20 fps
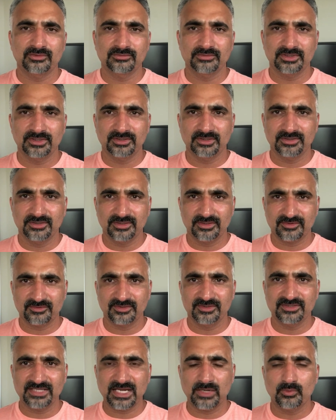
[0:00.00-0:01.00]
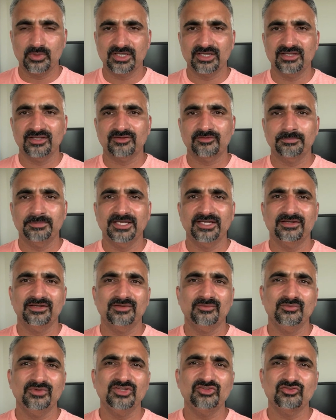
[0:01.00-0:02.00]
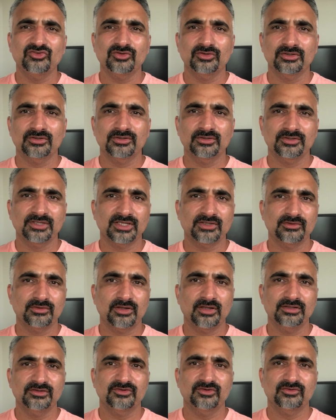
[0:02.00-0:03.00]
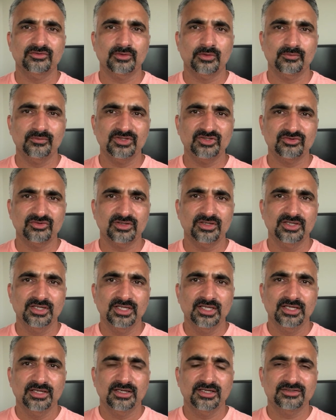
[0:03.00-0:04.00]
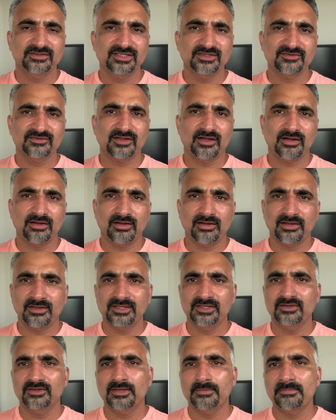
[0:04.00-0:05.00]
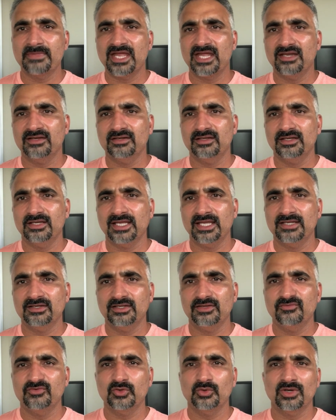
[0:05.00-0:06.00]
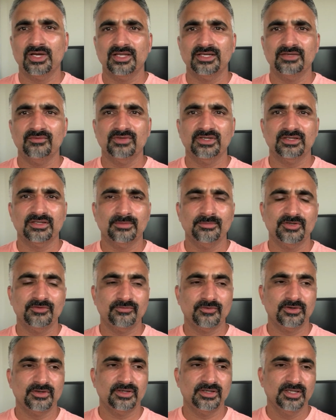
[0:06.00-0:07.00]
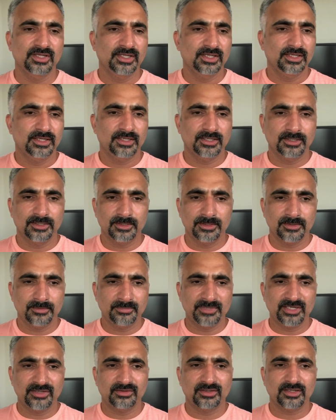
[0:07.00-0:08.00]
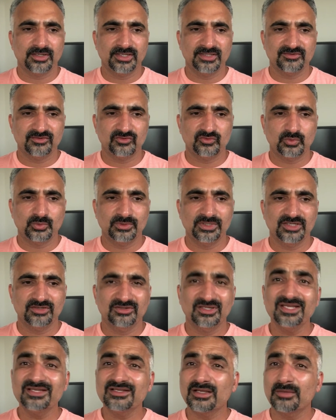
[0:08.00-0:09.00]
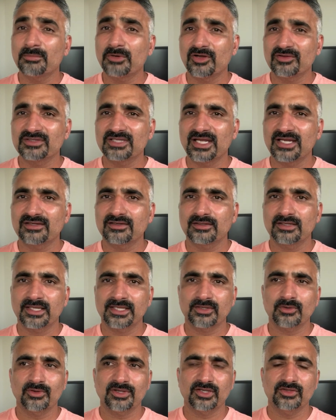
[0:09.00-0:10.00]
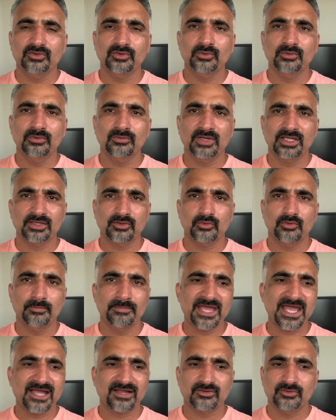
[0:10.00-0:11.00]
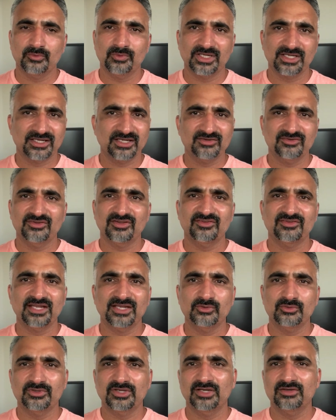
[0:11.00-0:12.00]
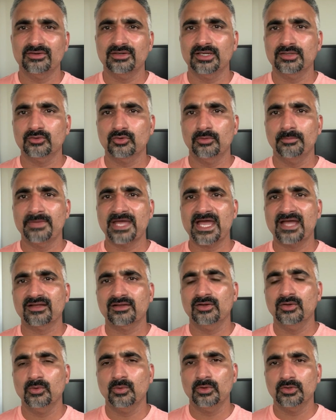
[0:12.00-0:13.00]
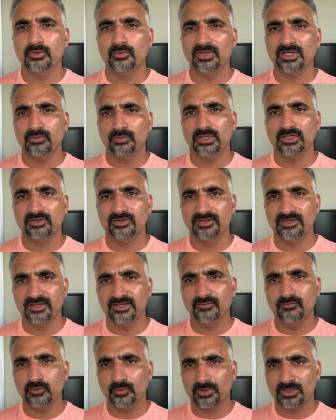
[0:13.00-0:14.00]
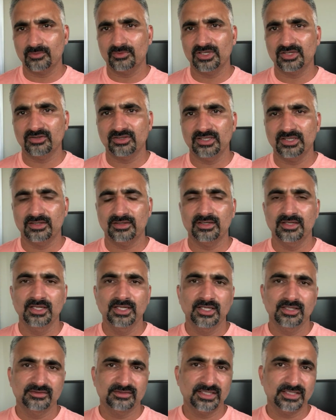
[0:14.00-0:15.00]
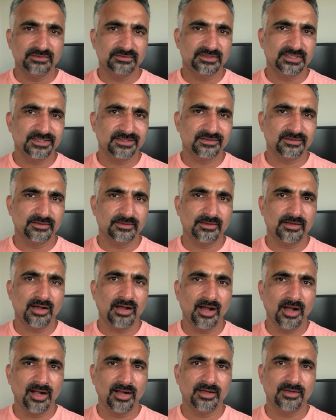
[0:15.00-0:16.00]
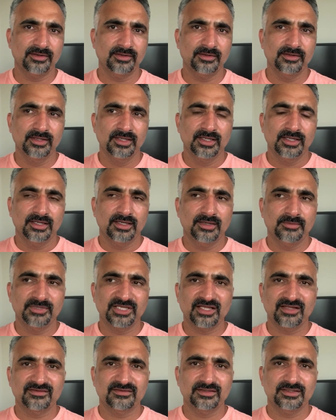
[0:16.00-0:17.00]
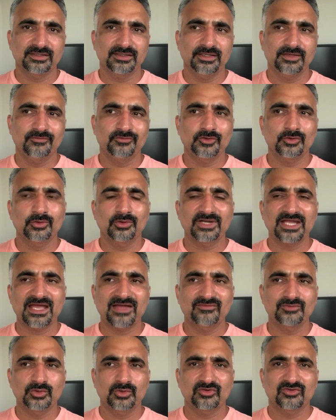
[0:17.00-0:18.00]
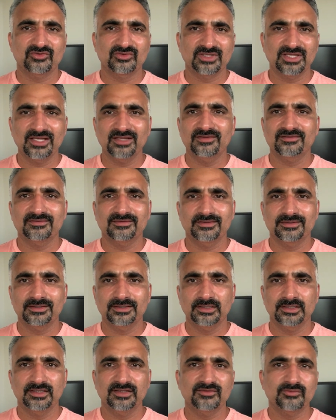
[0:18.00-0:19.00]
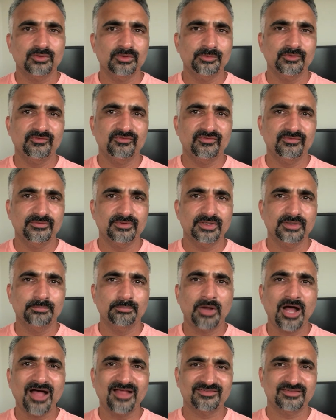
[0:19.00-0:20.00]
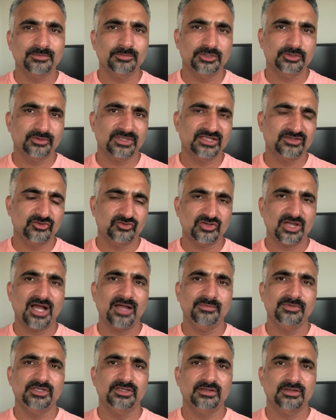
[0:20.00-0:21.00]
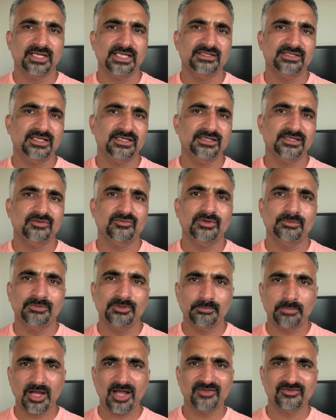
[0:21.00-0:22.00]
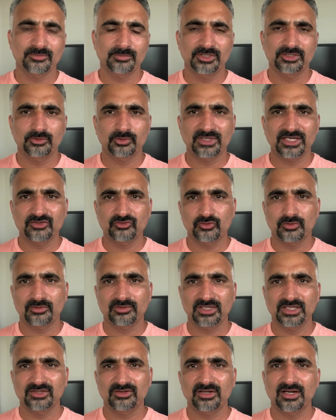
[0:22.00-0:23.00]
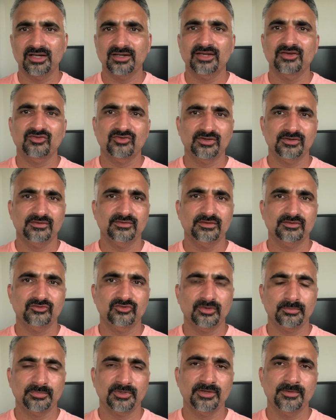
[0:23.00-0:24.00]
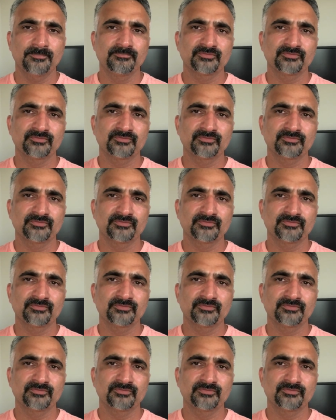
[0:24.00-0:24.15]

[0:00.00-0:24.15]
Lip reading: In that one, I explained which technologies or which things are in demand. And if you are even coming for America as a student, think about that. Like, okay, you want to go back, you want to get just educated and go back, or you want to work here. If you want to work here, then think hard, because if you don't have those skills, it will be impossible to get the job here, and then it will be impossible to get your green card and citizenship.